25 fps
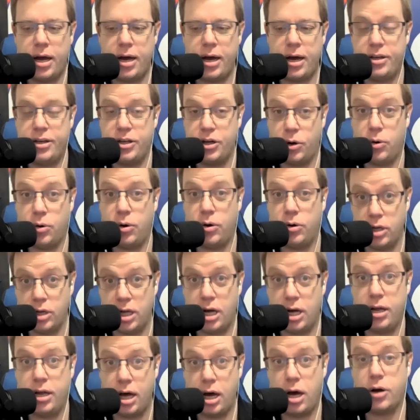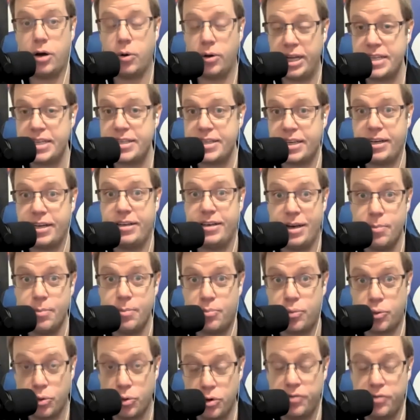you know, Otto Leskinen
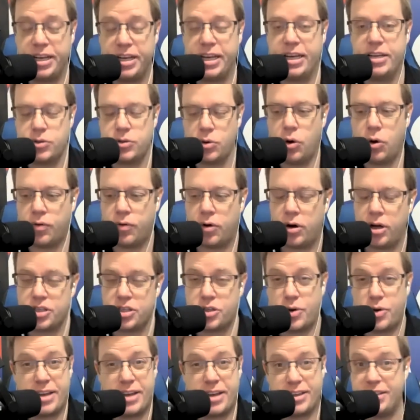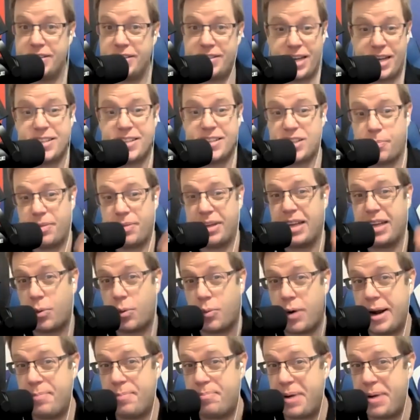improving his overall strength. And that's something that
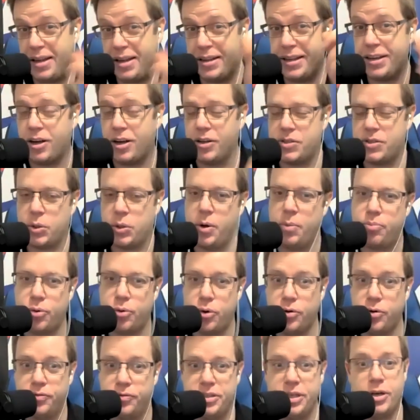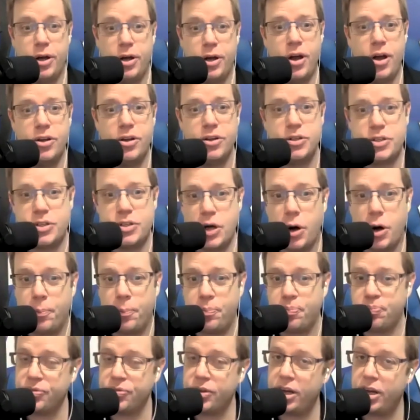Ryan Poehling also improved. So
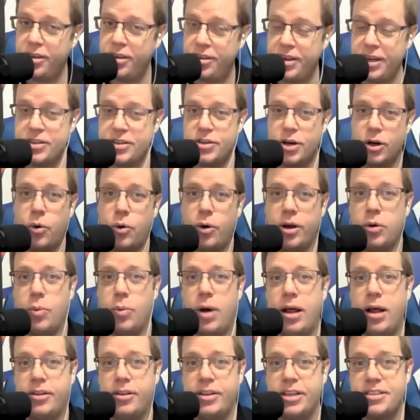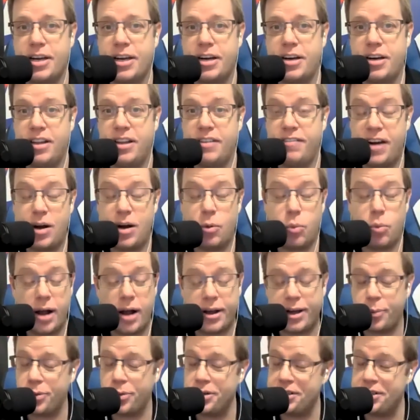things are going well on the side of the Laval
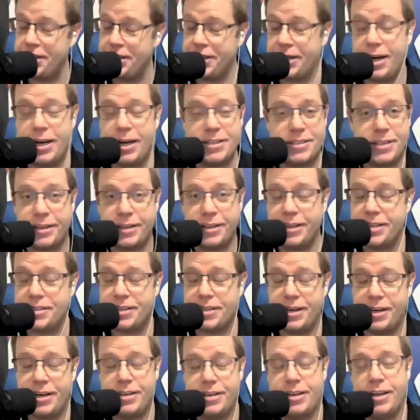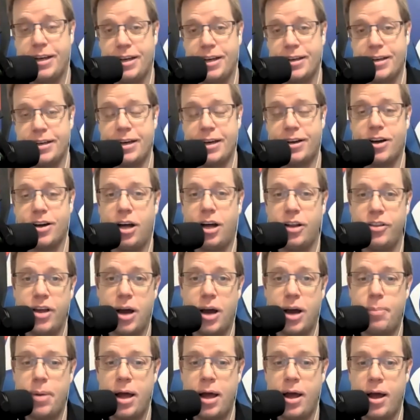Rocket. We're seeing guys like Leskinen get called
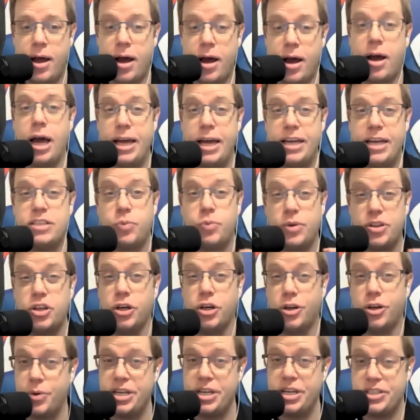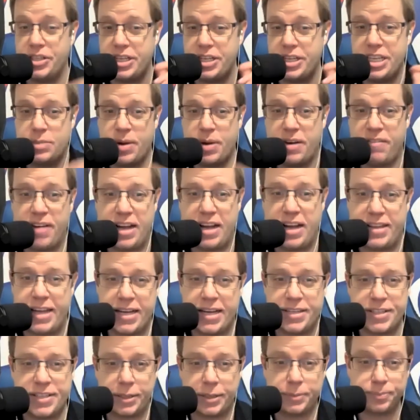up. It's with good reason. He's been
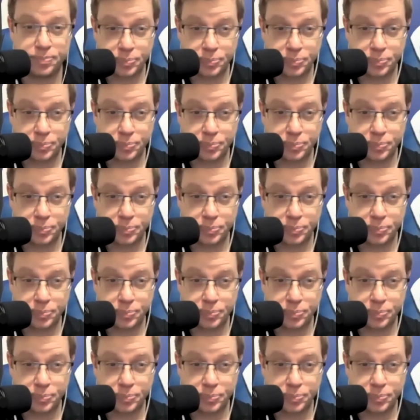fantastic.